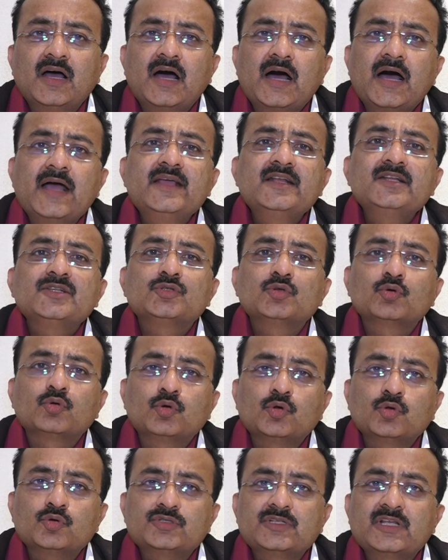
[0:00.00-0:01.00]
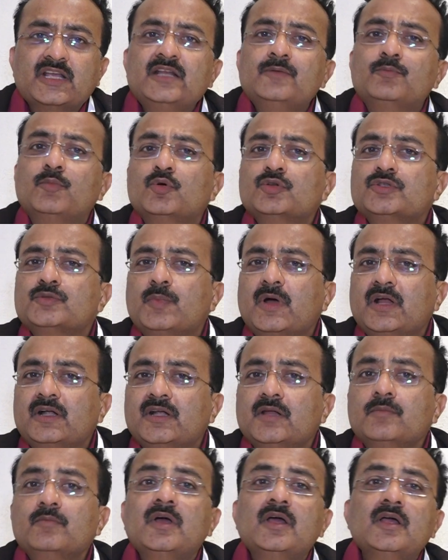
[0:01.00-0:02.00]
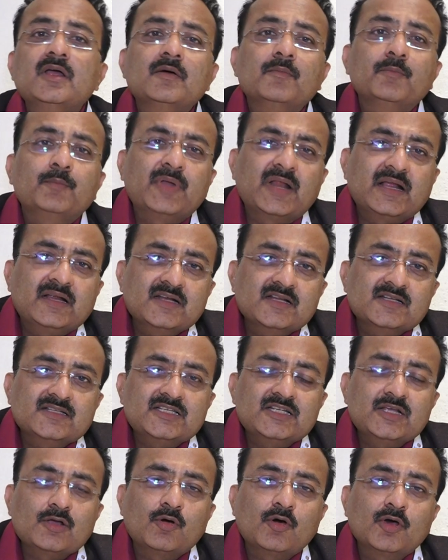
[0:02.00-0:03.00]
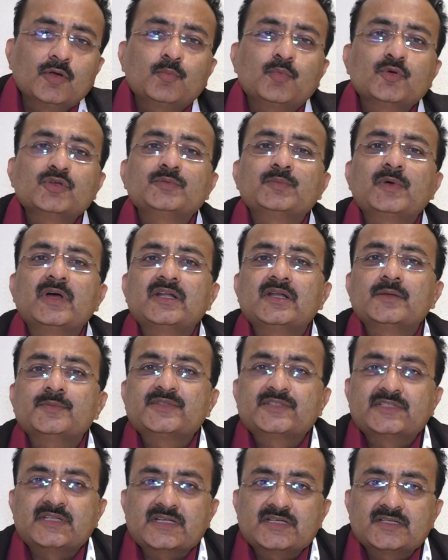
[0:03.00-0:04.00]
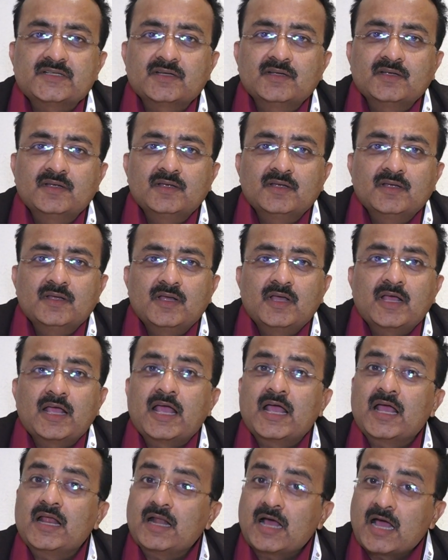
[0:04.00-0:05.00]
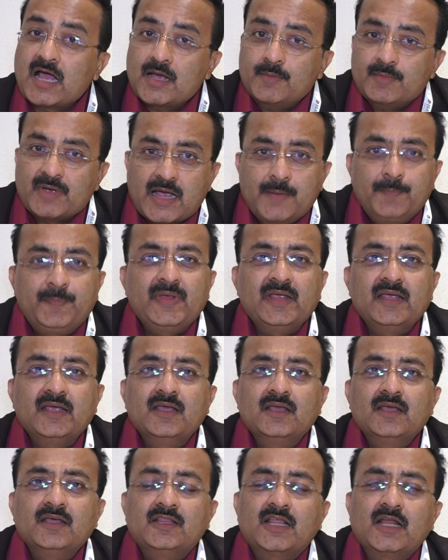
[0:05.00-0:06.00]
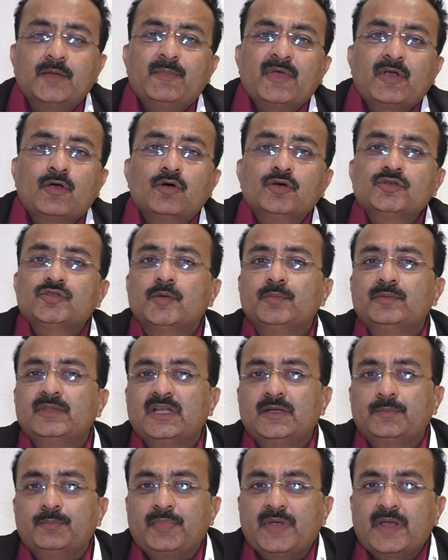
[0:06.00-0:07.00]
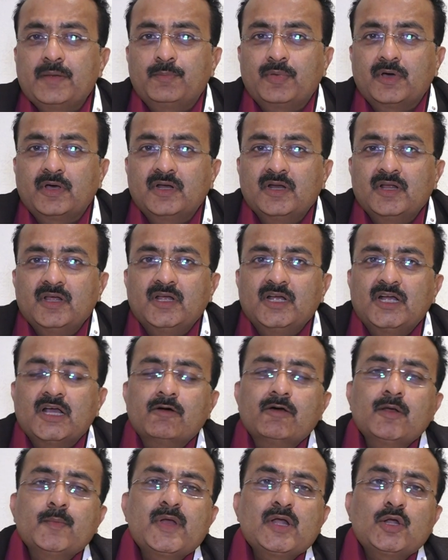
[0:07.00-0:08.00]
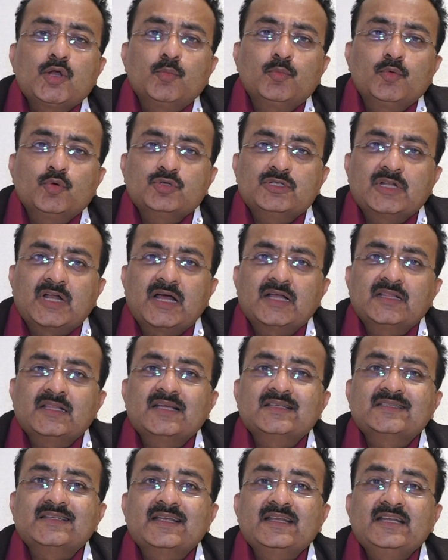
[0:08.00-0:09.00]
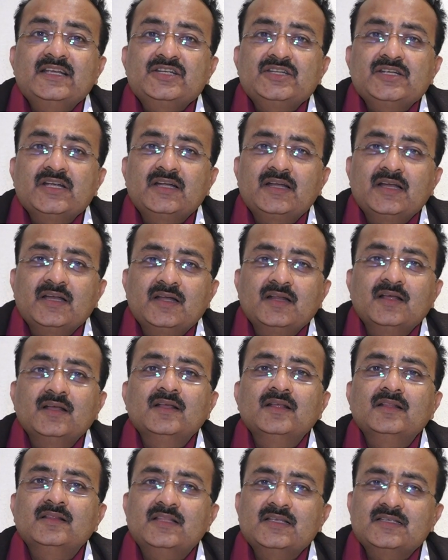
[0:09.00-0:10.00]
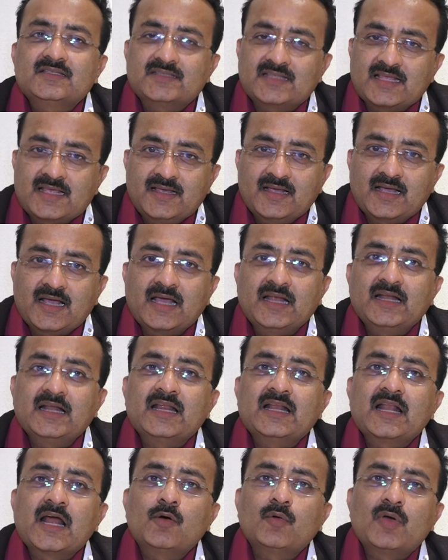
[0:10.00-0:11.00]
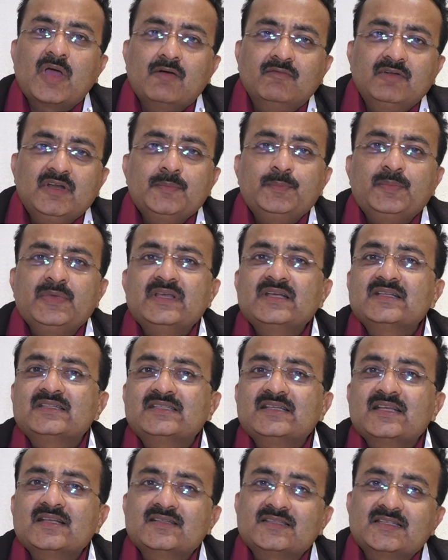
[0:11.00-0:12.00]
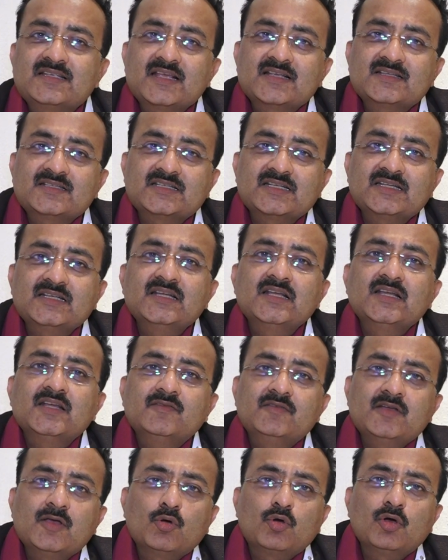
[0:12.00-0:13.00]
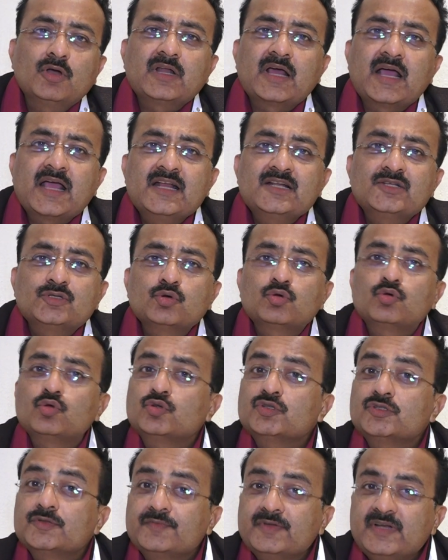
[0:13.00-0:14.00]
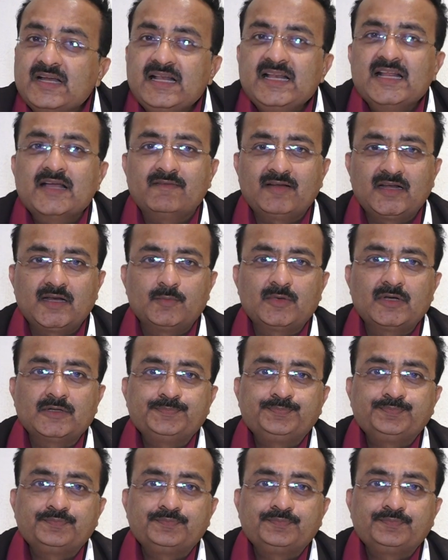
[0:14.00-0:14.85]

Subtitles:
iron sucrose in postpartum pregnancy or postpartum stage. And I am happy that because of that paper, Government of Gujarat has initiated this thing, and now every PHC and CSC we have got iron sucrose freely available.